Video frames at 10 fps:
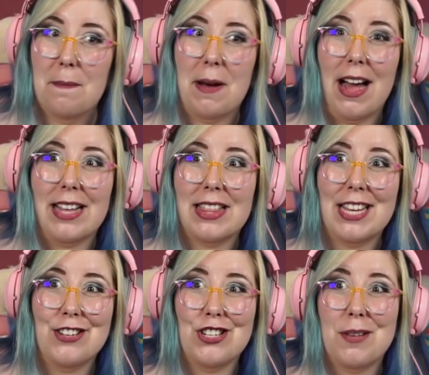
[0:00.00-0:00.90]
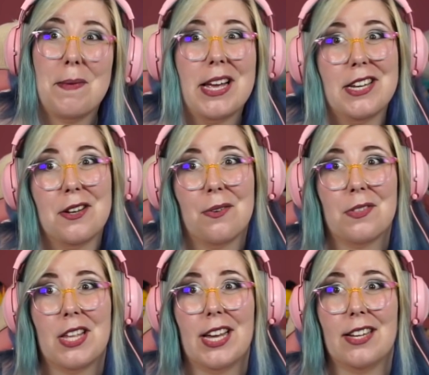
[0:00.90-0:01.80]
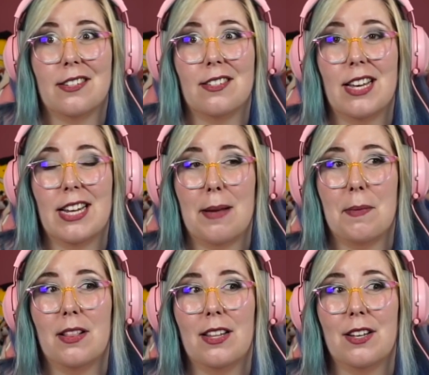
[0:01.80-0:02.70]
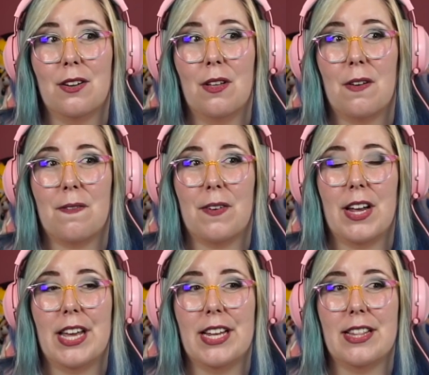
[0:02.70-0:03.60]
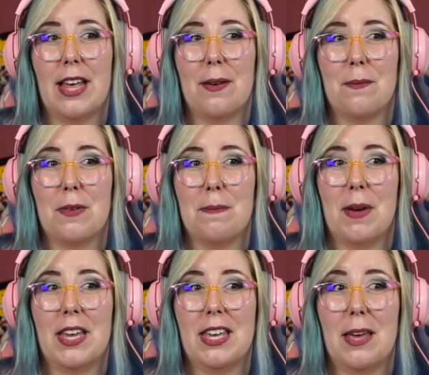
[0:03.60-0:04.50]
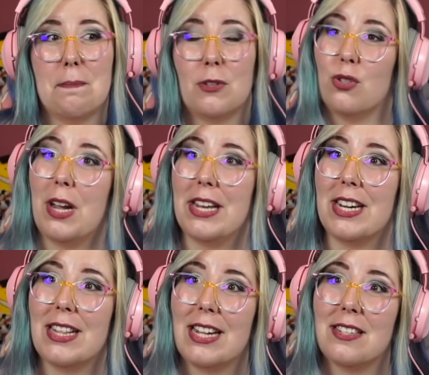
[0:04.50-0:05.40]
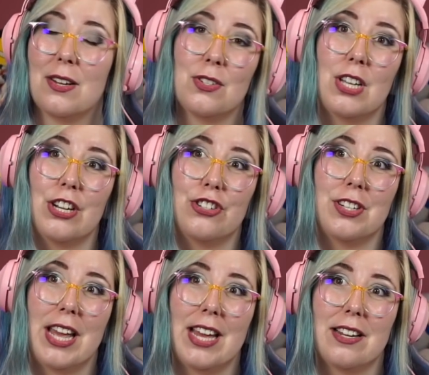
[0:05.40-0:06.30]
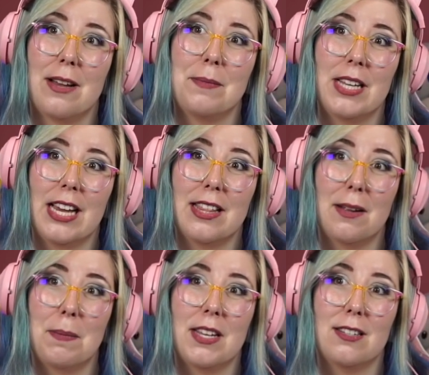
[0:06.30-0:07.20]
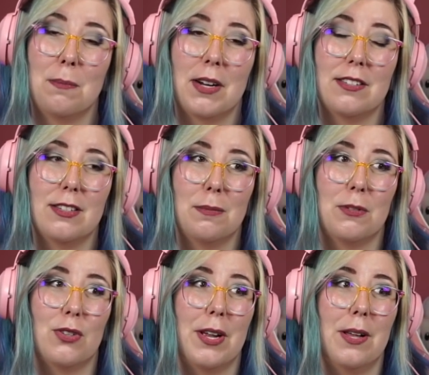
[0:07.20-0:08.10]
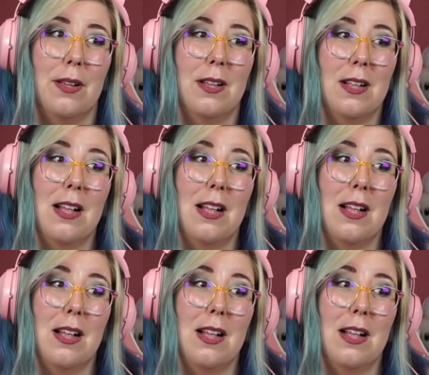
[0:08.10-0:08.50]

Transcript: but I think she might know things, and I'm a little afraid that we might get betrayed, and that's how Sasha and Anne come together, because Marcy's betrayal.